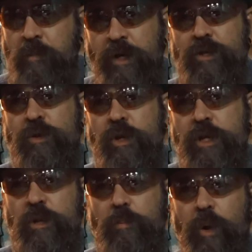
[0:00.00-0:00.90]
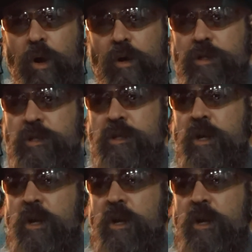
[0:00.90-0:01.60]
Make sure you get the parts.